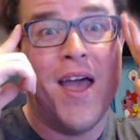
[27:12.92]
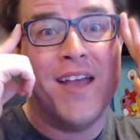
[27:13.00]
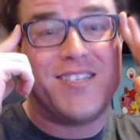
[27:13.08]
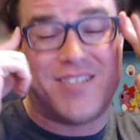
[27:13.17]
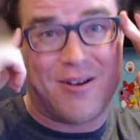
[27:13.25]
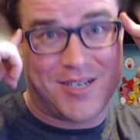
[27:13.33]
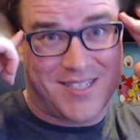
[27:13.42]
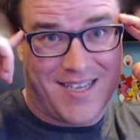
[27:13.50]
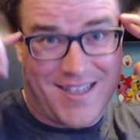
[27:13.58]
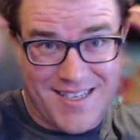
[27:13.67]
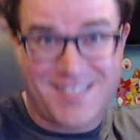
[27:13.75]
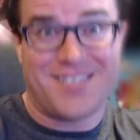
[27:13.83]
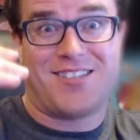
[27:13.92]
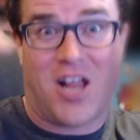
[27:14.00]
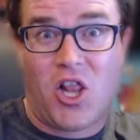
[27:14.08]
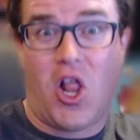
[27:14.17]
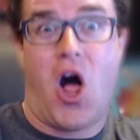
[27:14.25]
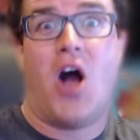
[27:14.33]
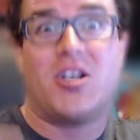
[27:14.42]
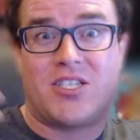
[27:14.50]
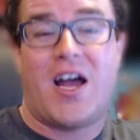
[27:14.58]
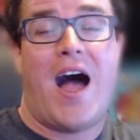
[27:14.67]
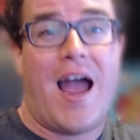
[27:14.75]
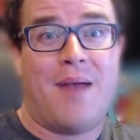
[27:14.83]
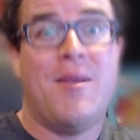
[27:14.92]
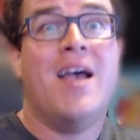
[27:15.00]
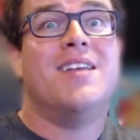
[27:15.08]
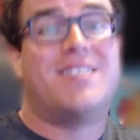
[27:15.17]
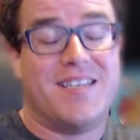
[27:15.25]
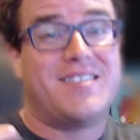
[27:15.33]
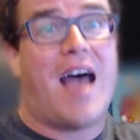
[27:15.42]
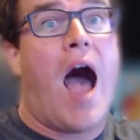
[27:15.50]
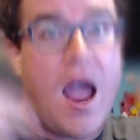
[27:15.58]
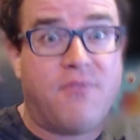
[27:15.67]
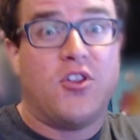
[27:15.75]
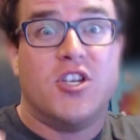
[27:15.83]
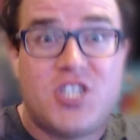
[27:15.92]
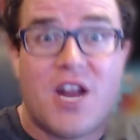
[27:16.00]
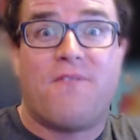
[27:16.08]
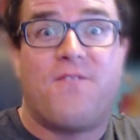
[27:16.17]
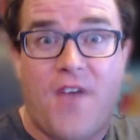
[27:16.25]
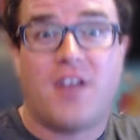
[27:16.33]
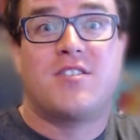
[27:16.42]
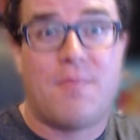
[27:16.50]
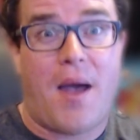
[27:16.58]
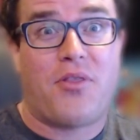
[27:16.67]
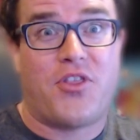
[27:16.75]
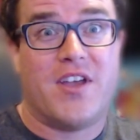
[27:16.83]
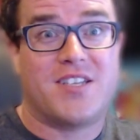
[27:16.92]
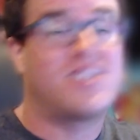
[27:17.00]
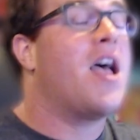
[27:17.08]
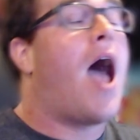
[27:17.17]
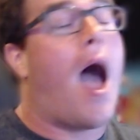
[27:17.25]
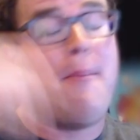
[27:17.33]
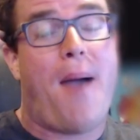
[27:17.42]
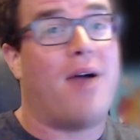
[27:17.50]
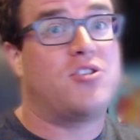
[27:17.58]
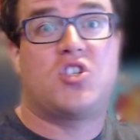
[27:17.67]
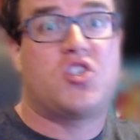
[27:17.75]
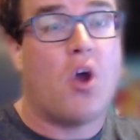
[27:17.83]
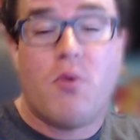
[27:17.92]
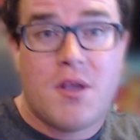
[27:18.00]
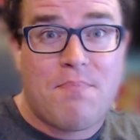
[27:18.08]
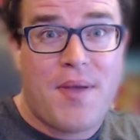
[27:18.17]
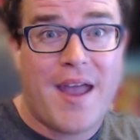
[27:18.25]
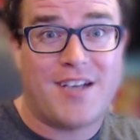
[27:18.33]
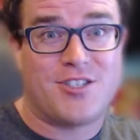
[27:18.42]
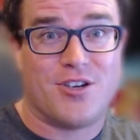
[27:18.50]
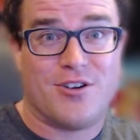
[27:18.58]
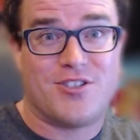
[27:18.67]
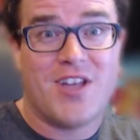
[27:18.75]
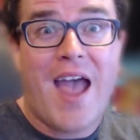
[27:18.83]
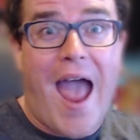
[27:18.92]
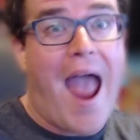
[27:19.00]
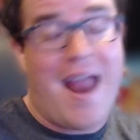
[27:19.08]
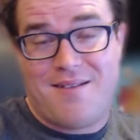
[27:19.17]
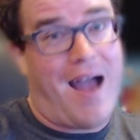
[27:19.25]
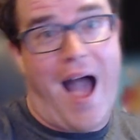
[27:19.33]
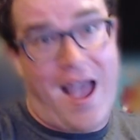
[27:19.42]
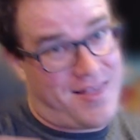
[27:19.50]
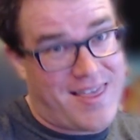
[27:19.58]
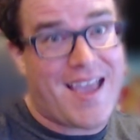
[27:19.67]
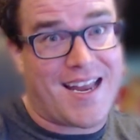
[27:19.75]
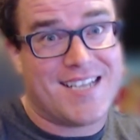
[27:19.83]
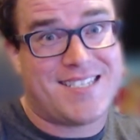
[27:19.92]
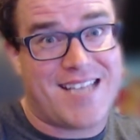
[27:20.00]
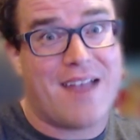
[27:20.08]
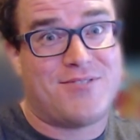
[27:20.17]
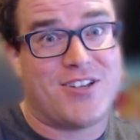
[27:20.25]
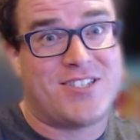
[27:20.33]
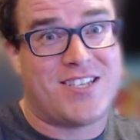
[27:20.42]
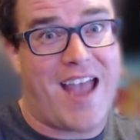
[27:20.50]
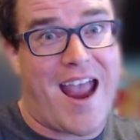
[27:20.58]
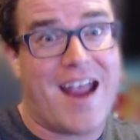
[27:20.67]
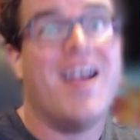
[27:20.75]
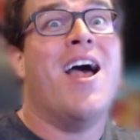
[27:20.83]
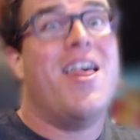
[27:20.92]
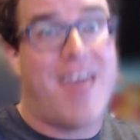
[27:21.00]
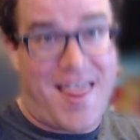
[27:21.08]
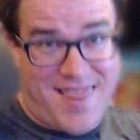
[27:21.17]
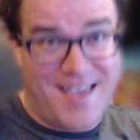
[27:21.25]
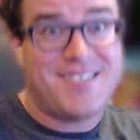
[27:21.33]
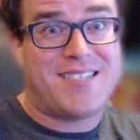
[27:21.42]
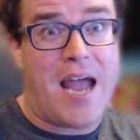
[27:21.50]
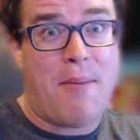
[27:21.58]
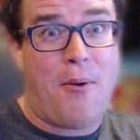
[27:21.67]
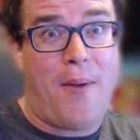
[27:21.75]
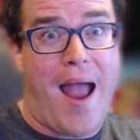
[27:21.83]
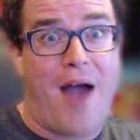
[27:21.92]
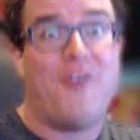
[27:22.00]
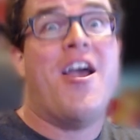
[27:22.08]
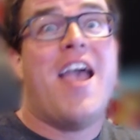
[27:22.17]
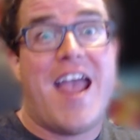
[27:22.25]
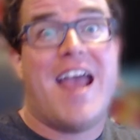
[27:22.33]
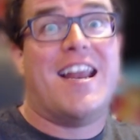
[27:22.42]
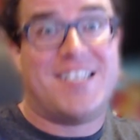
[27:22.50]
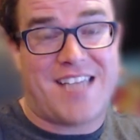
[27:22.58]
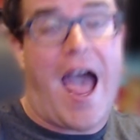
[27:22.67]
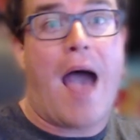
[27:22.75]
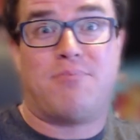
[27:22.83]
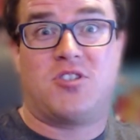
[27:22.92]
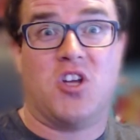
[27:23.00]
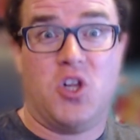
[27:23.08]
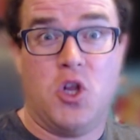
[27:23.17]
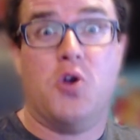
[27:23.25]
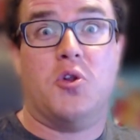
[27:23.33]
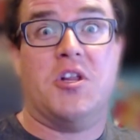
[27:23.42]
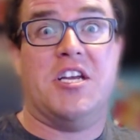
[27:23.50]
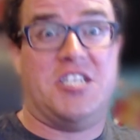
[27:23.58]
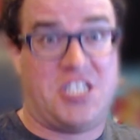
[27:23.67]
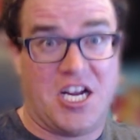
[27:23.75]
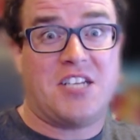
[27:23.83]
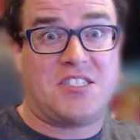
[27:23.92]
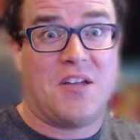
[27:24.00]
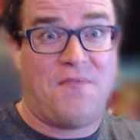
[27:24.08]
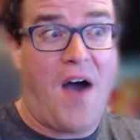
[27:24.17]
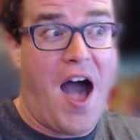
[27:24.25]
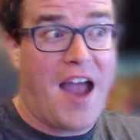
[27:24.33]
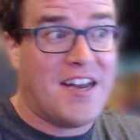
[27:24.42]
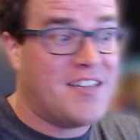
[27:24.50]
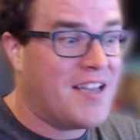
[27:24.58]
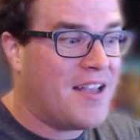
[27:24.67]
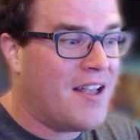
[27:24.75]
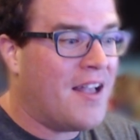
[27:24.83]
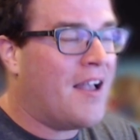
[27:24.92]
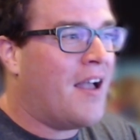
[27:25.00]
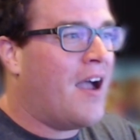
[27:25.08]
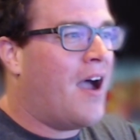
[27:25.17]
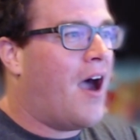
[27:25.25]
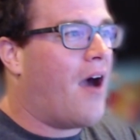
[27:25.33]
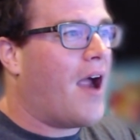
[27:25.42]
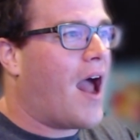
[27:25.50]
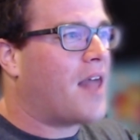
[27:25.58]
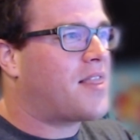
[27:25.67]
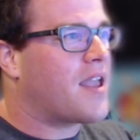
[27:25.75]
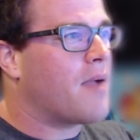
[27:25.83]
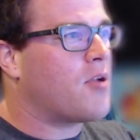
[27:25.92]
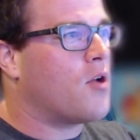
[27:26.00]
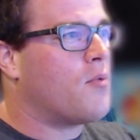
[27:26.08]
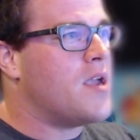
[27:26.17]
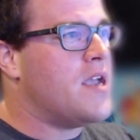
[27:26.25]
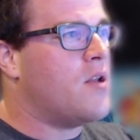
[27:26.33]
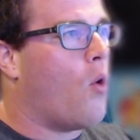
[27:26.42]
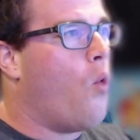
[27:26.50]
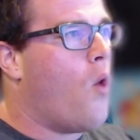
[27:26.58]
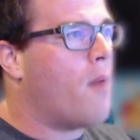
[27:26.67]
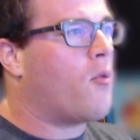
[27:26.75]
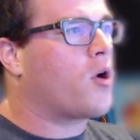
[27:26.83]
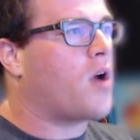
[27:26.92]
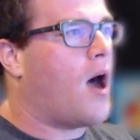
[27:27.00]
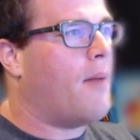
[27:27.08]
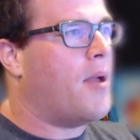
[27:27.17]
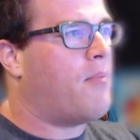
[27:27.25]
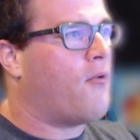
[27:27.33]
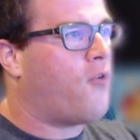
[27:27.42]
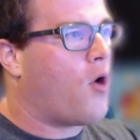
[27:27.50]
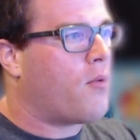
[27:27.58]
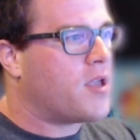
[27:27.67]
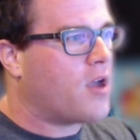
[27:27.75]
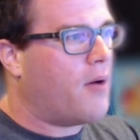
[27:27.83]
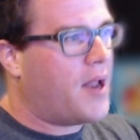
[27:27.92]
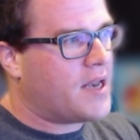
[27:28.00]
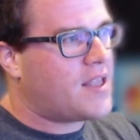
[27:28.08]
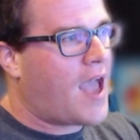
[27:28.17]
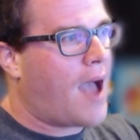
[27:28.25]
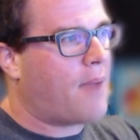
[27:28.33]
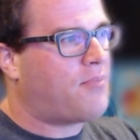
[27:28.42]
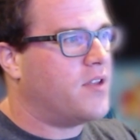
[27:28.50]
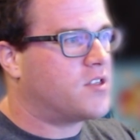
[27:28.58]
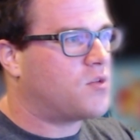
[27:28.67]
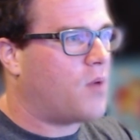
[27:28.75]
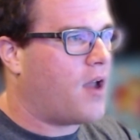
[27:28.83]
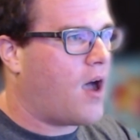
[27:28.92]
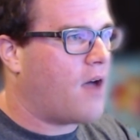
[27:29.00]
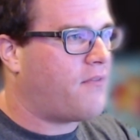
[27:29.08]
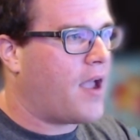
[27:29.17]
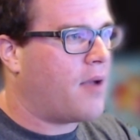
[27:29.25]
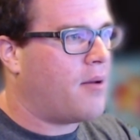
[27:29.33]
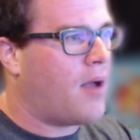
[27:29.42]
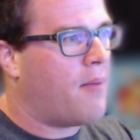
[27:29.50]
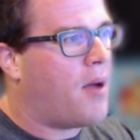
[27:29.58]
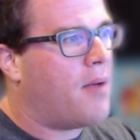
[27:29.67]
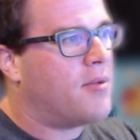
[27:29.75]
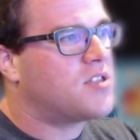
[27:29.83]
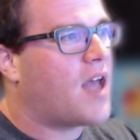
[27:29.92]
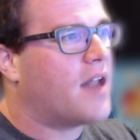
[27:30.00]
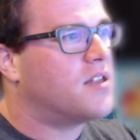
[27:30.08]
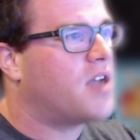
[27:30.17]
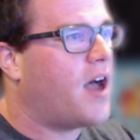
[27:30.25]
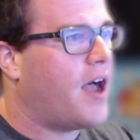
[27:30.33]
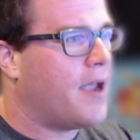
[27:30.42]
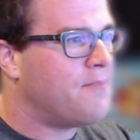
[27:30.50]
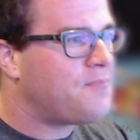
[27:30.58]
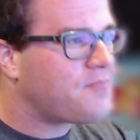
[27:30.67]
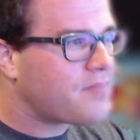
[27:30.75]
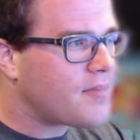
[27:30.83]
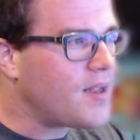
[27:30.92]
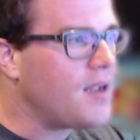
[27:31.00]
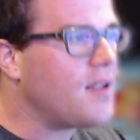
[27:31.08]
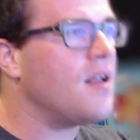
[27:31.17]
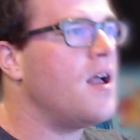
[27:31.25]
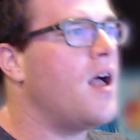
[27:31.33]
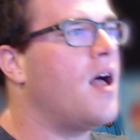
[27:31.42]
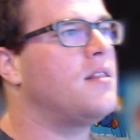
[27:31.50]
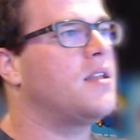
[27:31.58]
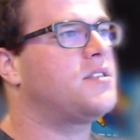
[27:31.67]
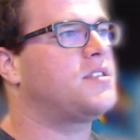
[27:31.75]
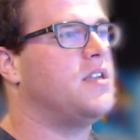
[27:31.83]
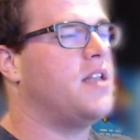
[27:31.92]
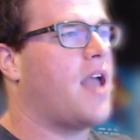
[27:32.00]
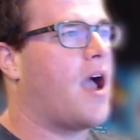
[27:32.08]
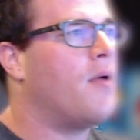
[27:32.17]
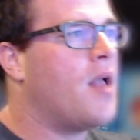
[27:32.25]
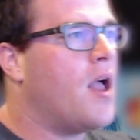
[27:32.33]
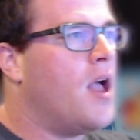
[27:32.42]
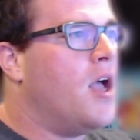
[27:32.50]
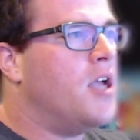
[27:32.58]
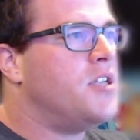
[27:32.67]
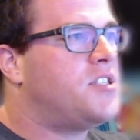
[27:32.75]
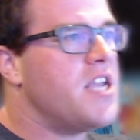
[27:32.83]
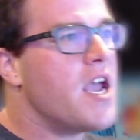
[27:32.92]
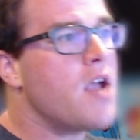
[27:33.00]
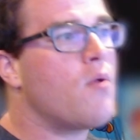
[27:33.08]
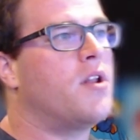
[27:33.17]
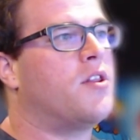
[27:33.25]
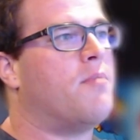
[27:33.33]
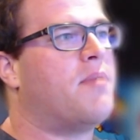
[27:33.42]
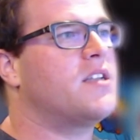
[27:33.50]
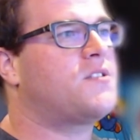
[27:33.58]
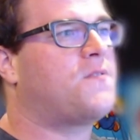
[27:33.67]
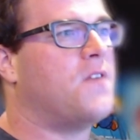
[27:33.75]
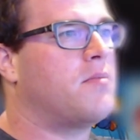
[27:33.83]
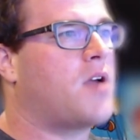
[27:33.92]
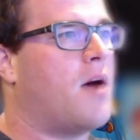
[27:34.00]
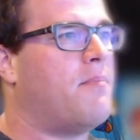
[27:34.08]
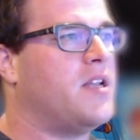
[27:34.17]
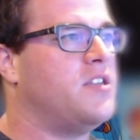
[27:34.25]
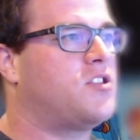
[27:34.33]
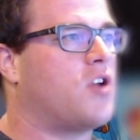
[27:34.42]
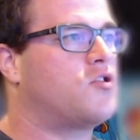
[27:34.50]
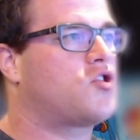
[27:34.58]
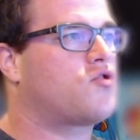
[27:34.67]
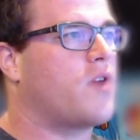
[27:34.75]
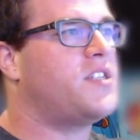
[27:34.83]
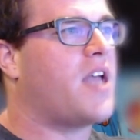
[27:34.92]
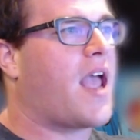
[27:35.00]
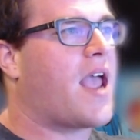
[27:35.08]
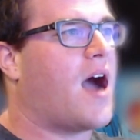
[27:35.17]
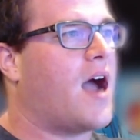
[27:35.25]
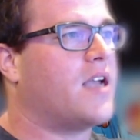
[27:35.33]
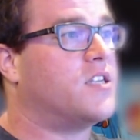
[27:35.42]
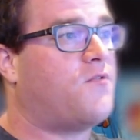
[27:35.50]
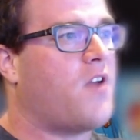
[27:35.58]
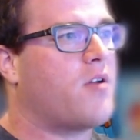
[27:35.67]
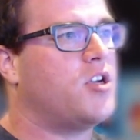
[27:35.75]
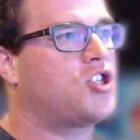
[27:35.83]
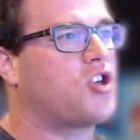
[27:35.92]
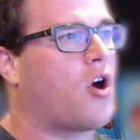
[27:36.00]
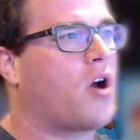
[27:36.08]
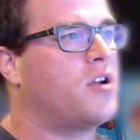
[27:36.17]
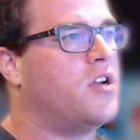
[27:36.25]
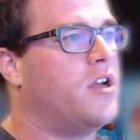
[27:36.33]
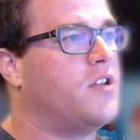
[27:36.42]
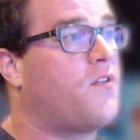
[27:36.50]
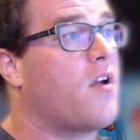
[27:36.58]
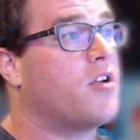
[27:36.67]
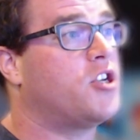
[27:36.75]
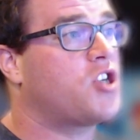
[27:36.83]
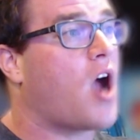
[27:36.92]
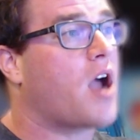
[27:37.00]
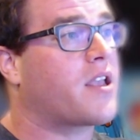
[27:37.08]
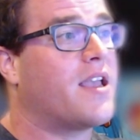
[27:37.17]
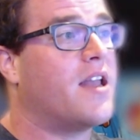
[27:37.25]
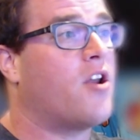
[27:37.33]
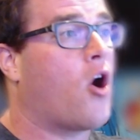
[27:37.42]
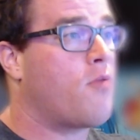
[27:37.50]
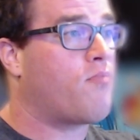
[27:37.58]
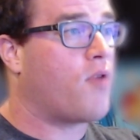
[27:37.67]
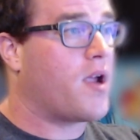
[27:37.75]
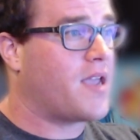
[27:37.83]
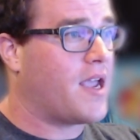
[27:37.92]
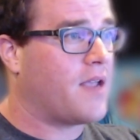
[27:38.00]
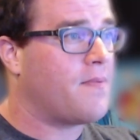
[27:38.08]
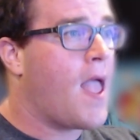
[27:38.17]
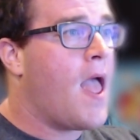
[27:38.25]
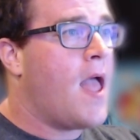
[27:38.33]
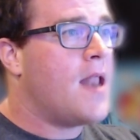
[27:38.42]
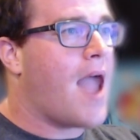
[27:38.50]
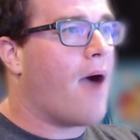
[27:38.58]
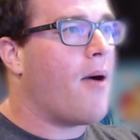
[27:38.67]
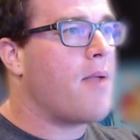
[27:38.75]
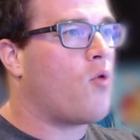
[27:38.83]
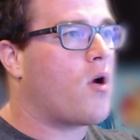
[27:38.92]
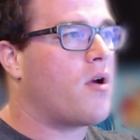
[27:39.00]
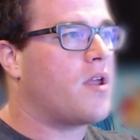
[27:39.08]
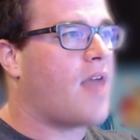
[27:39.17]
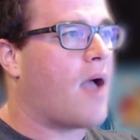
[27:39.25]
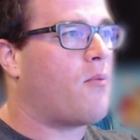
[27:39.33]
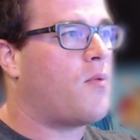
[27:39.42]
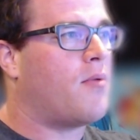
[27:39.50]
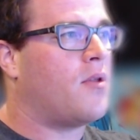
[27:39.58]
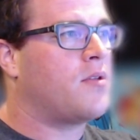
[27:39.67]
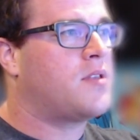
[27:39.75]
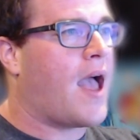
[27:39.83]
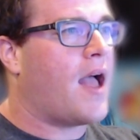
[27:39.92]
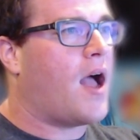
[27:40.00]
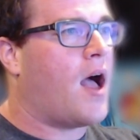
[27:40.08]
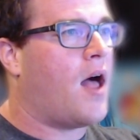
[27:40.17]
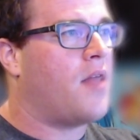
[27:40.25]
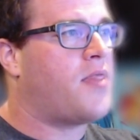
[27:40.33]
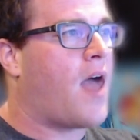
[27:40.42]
Seriously, this is a long time since I've legit felt about this, about Sony Pictures. And I think it is safe to say that this time around, it is absolutely justified. Alright, I think I'm gonna read one more comment before we go and cap this one off. I'm almost out of time. Let's see now. Seeing one of the biggest film companies go straight to AI is very shocking and heartbreaking. Now I'm worried that we will get an